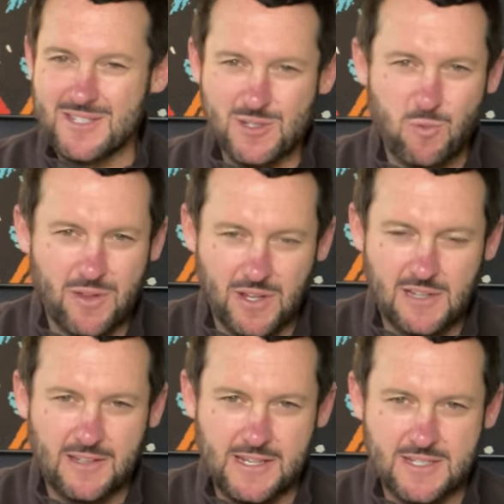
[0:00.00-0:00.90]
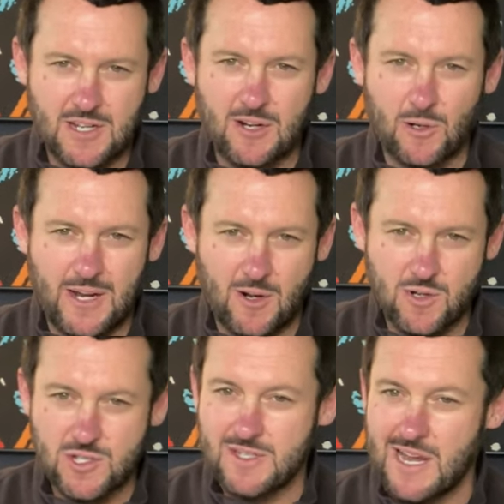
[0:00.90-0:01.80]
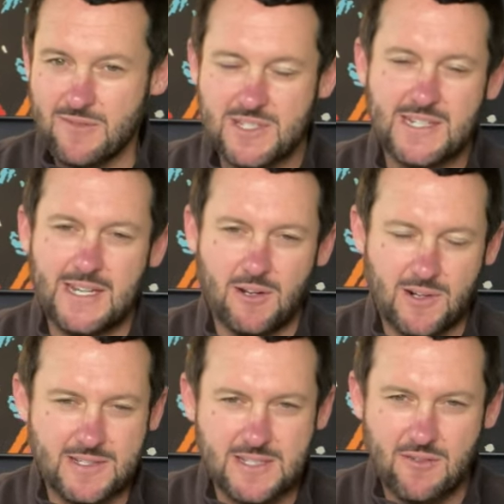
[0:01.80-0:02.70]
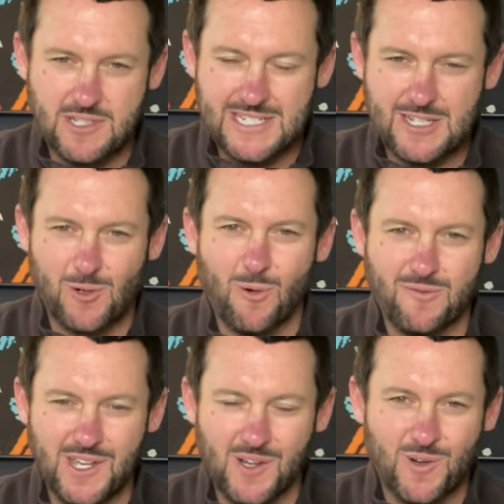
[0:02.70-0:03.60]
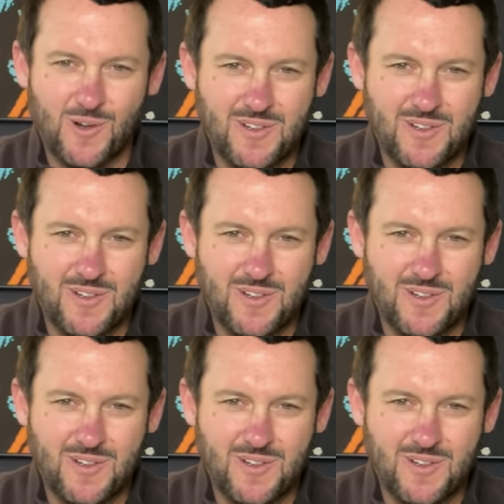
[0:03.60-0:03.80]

This is one of the cleanest undercarriages I've seen on a 17 year old vehicle.